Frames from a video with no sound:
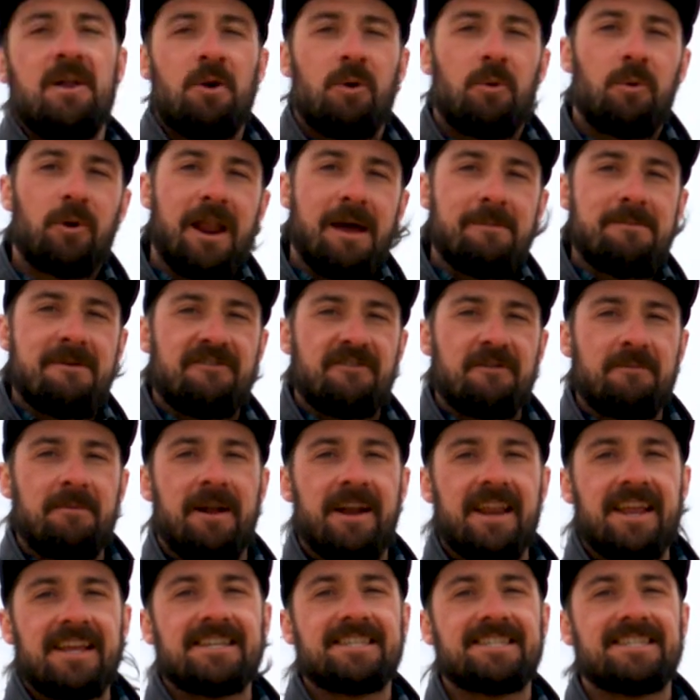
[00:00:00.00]
What up,
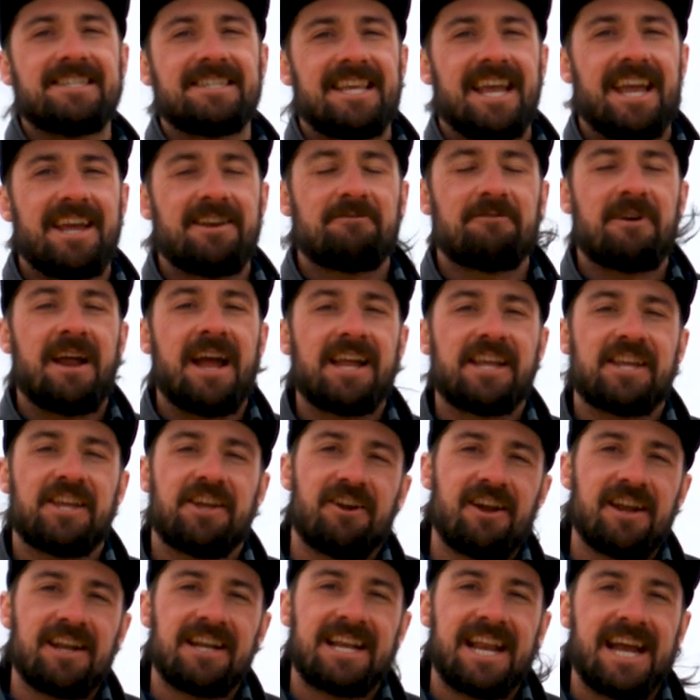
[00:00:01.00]
everybody? This is Hayden Wright,
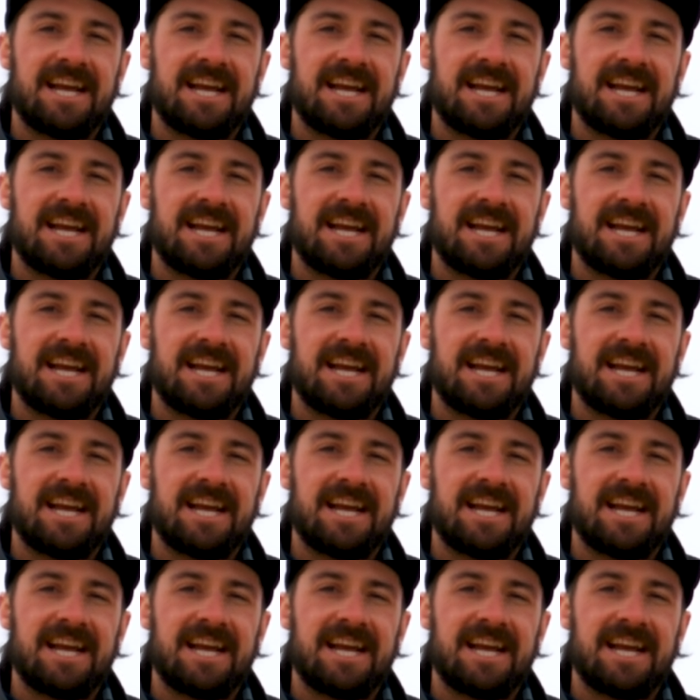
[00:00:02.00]
Curated